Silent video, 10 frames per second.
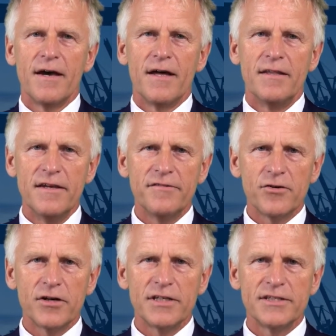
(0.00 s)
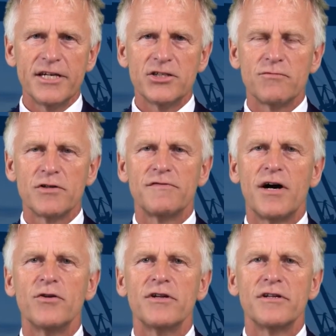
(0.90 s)
This organization was
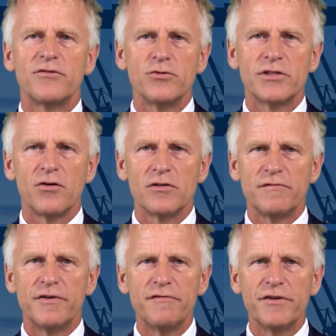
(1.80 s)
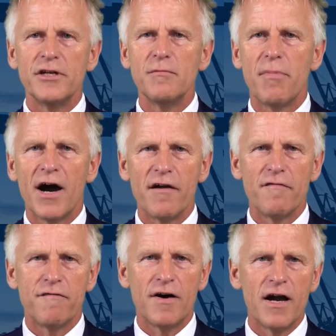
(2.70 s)
founded in 2015 by
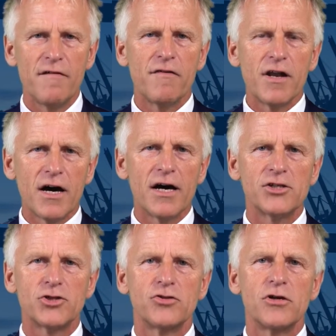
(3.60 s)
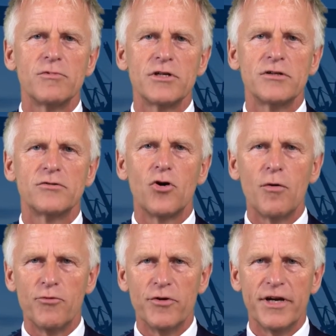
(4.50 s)
5 large German
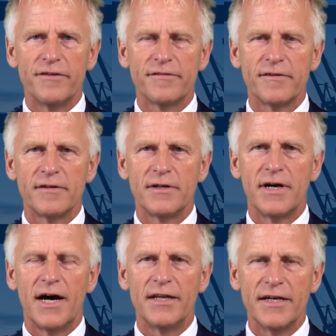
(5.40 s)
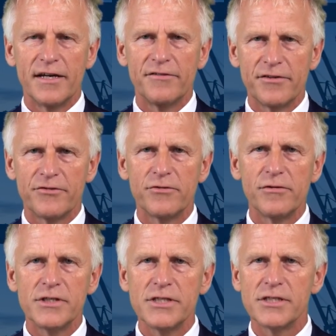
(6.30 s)
corporates: Allianz
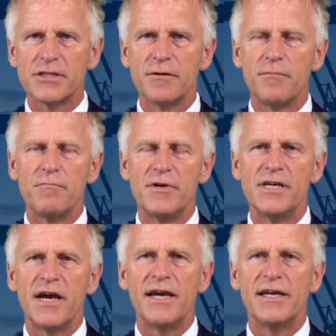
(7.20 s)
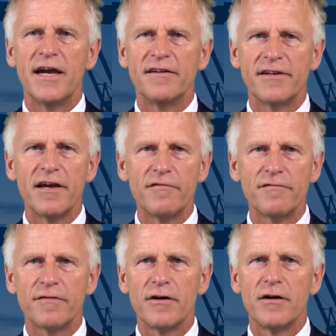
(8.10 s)
Insurance, BASF,
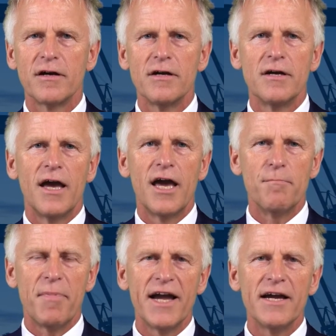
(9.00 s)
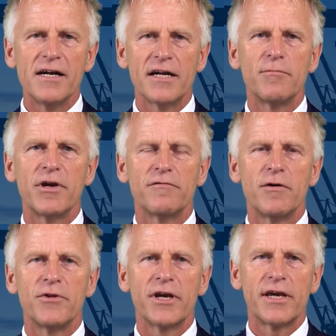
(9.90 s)
and Meier, coming
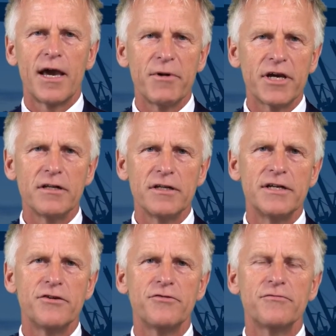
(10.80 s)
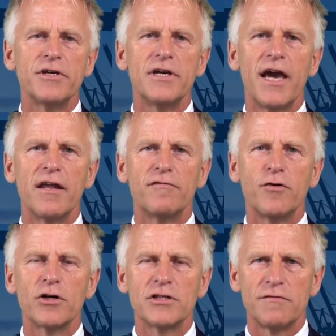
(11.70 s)
from the chemical industry, and
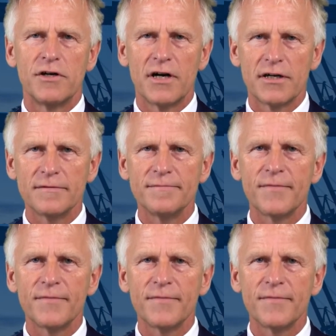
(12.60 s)
Volkswagen.